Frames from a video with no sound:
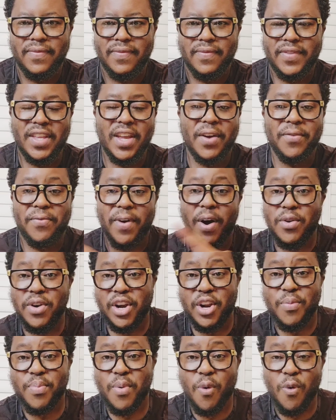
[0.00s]
The
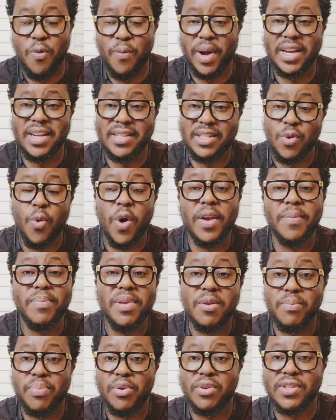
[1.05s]
vulnerable woman is the one
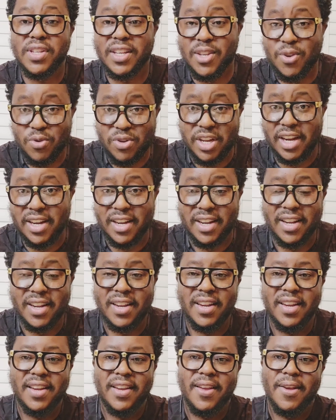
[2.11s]
being prosecuted
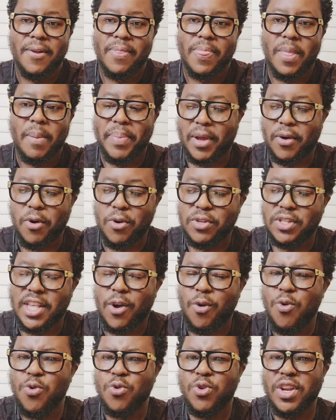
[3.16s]
because they
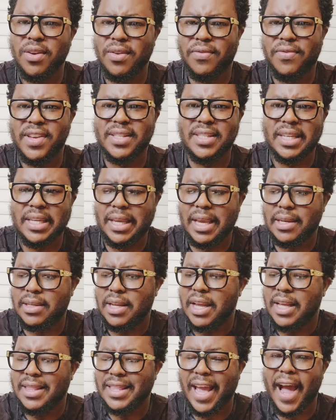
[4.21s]
couldn't
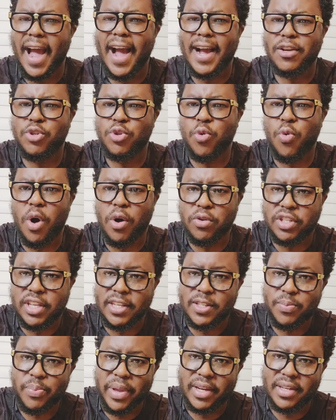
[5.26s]
investigate the actual
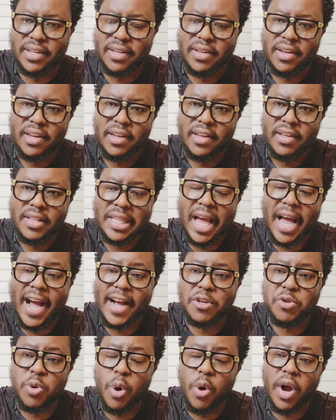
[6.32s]
suspect, the
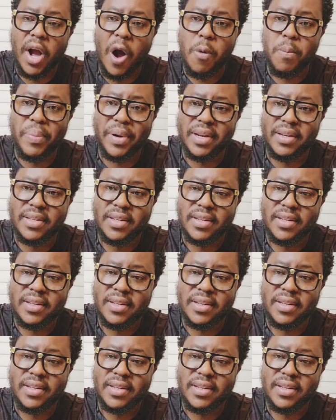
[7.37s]
actual culprit.